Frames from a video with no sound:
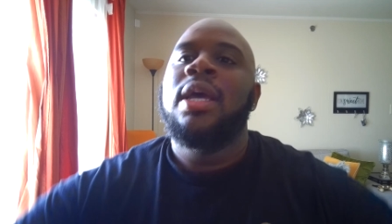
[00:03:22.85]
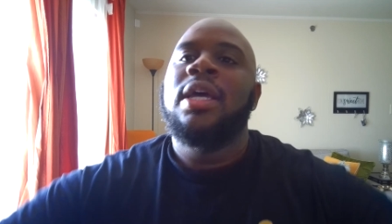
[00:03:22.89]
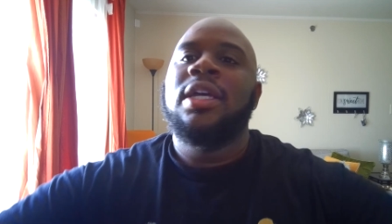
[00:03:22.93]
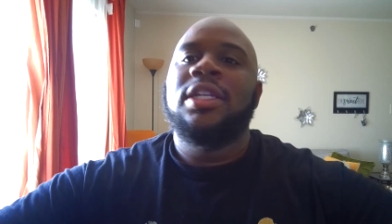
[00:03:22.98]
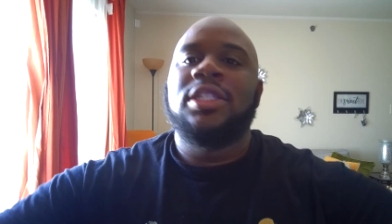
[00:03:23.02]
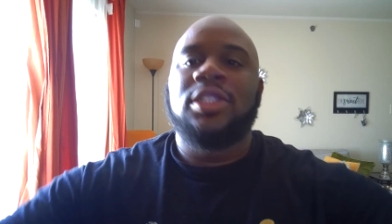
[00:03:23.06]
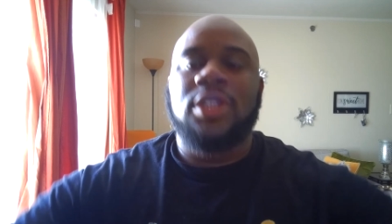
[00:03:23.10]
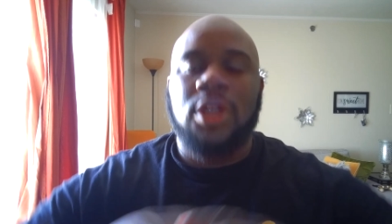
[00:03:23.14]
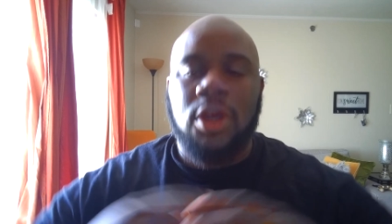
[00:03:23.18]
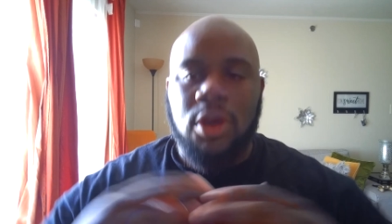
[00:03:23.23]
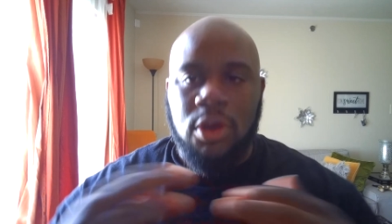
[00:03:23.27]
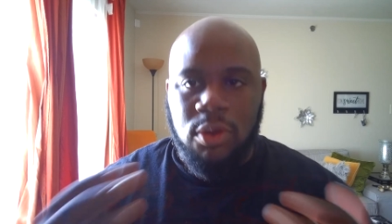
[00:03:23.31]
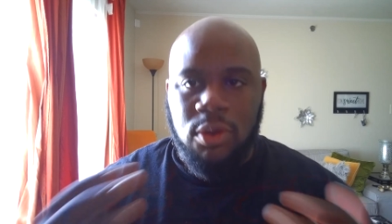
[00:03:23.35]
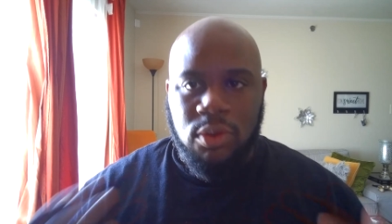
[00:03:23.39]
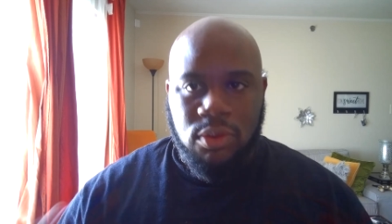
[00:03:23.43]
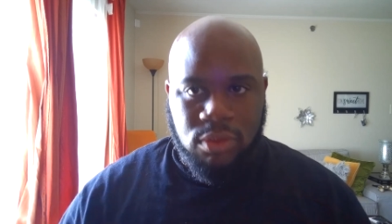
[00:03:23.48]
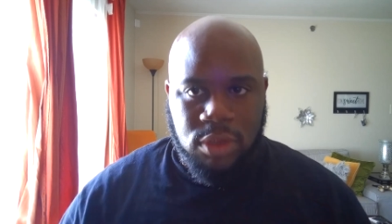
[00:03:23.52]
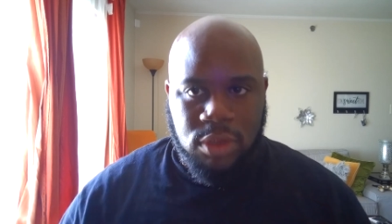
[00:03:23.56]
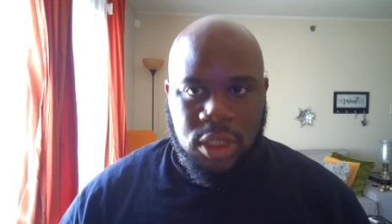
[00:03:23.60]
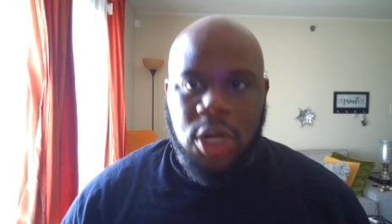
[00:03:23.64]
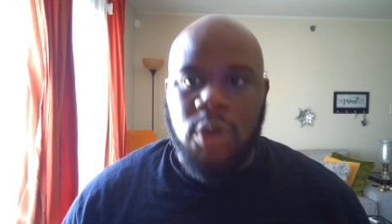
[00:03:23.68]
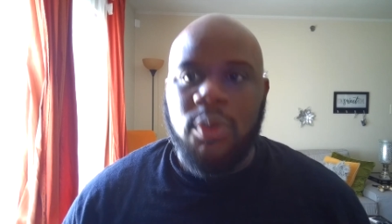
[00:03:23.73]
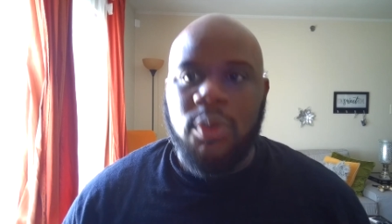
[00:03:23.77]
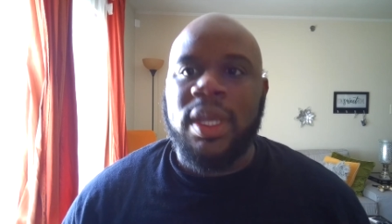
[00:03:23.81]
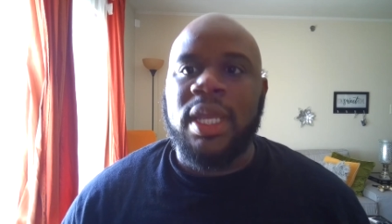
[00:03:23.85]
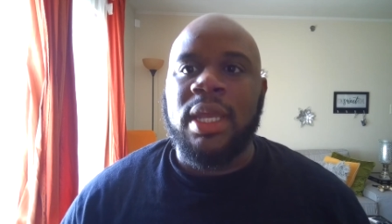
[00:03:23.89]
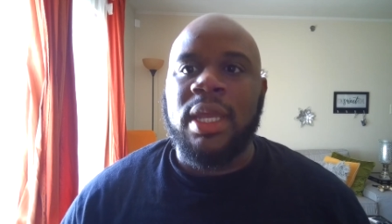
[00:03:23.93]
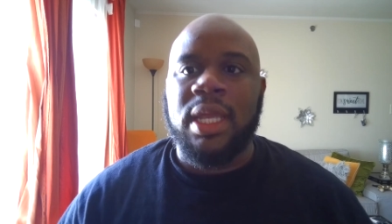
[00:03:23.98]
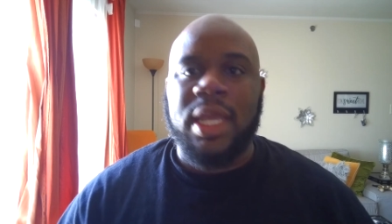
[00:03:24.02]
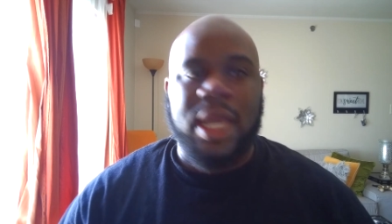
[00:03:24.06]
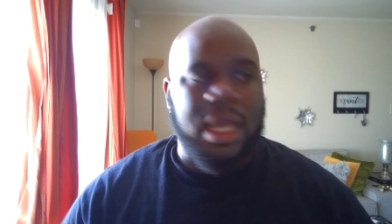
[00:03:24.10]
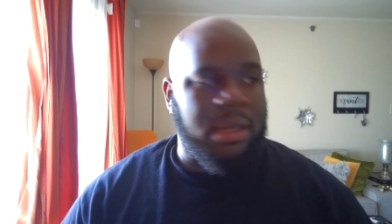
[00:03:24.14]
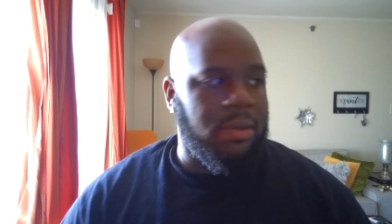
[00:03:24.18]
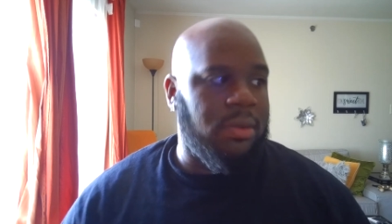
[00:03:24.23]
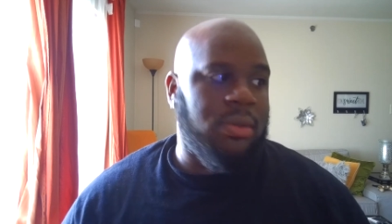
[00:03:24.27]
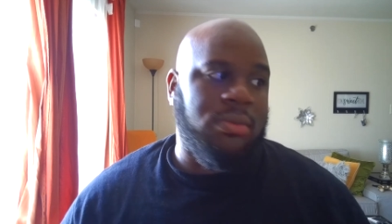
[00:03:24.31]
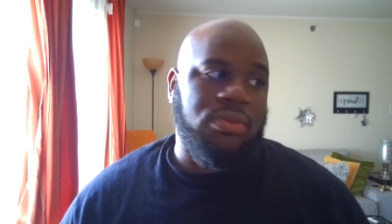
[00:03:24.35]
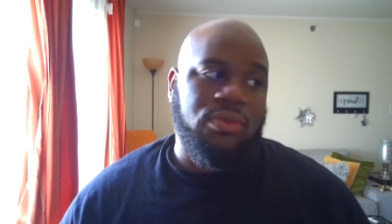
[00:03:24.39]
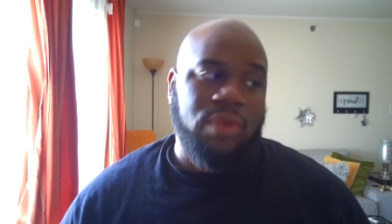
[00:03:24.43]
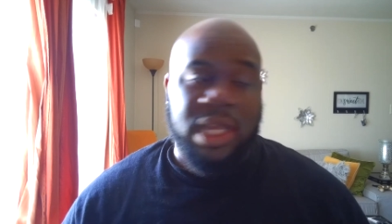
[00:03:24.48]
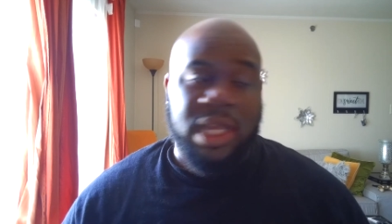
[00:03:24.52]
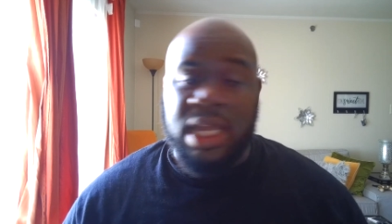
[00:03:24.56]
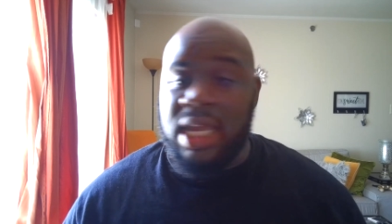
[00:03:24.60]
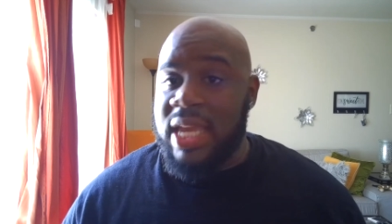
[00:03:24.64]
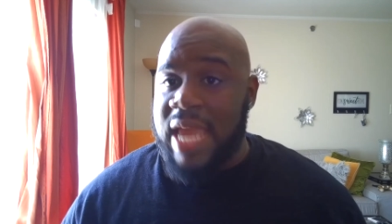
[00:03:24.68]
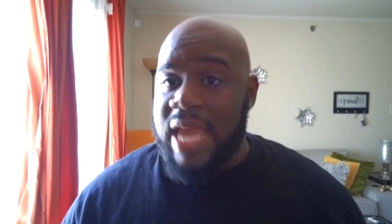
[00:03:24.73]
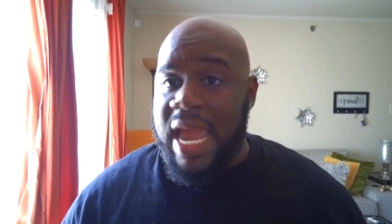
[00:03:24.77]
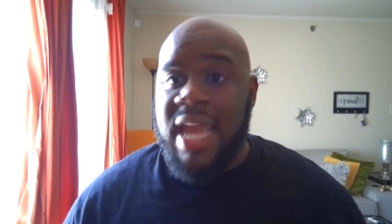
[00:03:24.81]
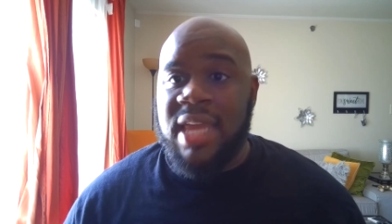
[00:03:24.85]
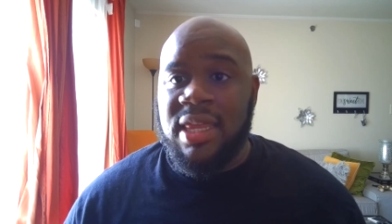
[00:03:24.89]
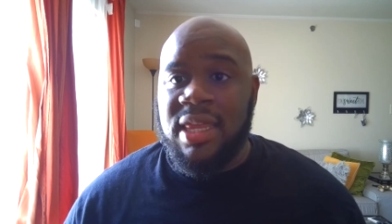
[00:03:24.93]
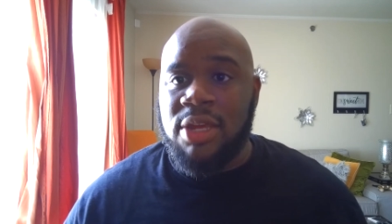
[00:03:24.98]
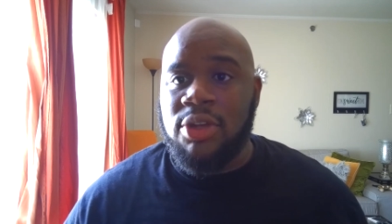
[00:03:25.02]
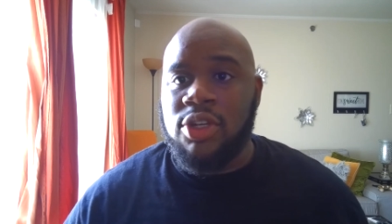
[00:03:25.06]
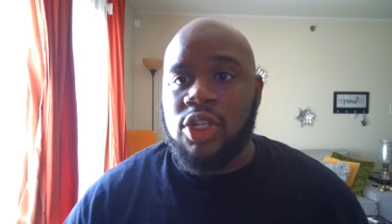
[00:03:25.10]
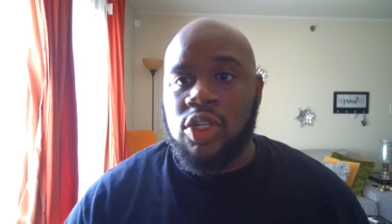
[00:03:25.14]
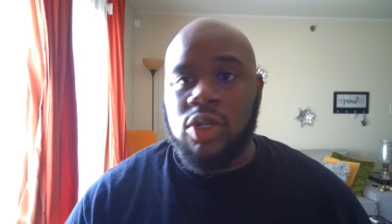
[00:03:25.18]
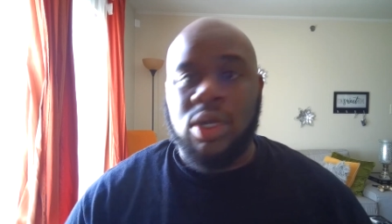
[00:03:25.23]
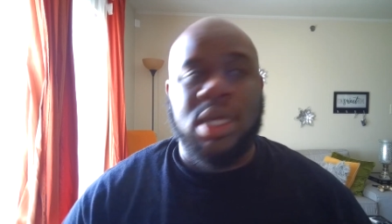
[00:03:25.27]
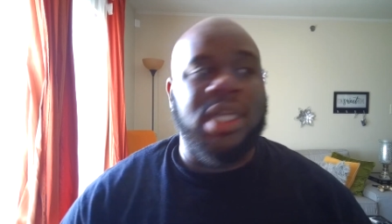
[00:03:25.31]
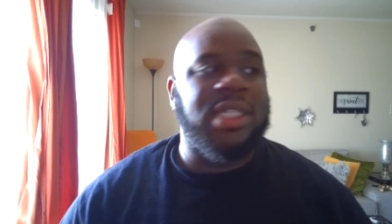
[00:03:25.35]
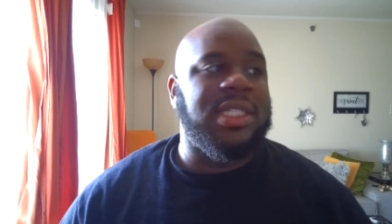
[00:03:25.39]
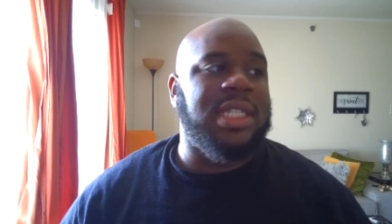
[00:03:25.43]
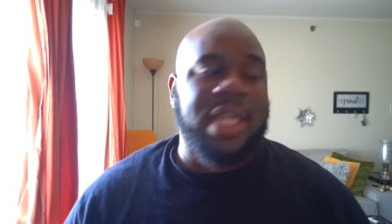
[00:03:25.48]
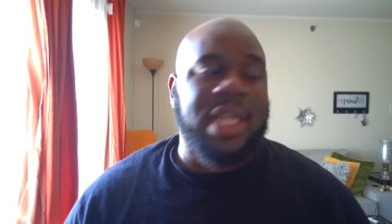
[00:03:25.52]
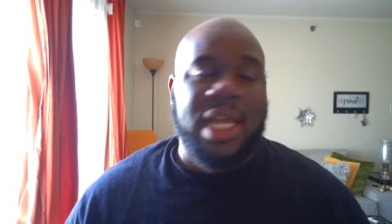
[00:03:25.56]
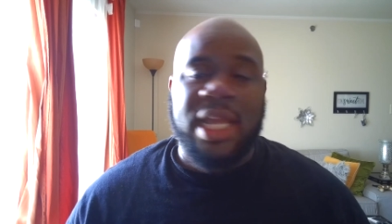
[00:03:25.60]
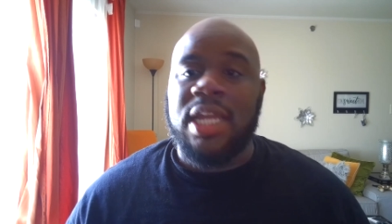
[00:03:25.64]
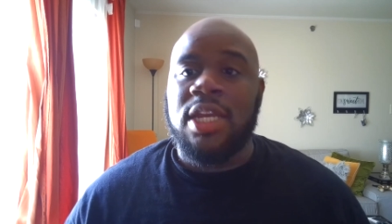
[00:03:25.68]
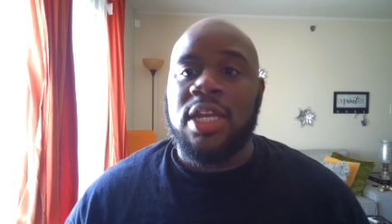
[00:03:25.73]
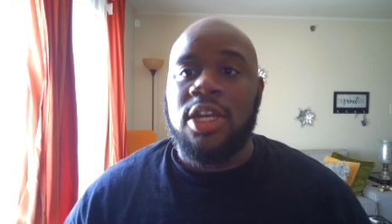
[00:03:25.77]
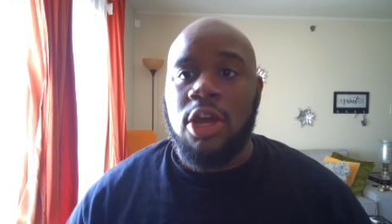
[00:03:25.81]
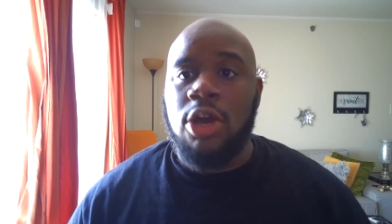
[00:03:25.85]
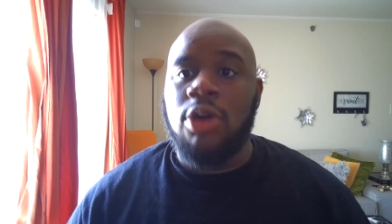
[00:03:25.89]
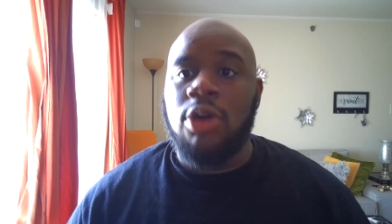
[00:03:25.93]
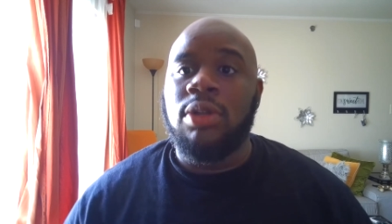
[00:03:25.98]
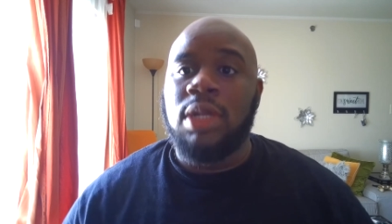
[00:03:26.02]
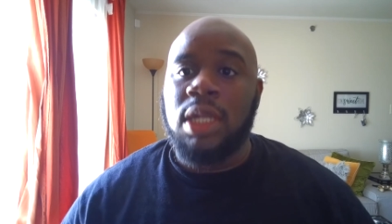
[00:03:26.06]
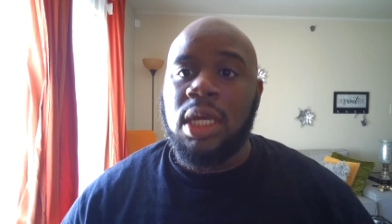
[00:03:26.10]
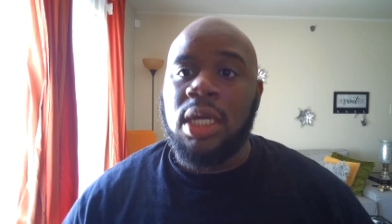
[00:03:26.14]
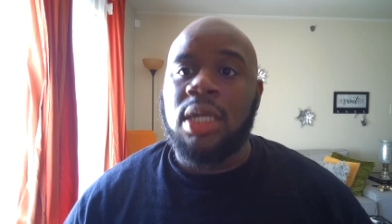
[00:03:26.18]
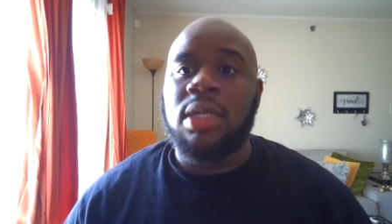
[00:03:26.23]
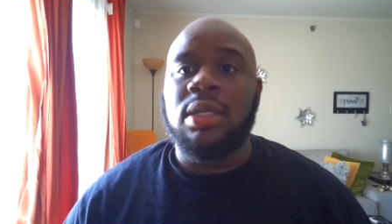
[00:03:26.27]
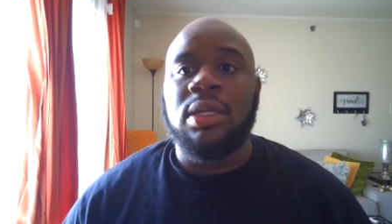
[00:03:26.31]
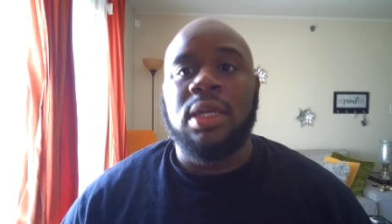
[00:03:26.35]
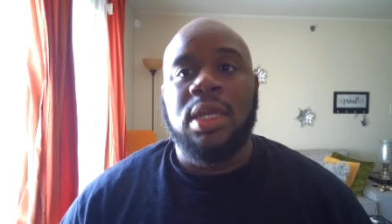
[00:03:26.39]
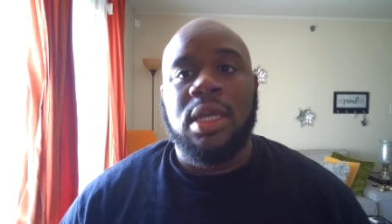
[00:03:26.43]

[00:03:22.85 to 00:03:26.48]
So, you know, we can gain their trust and they can know, look,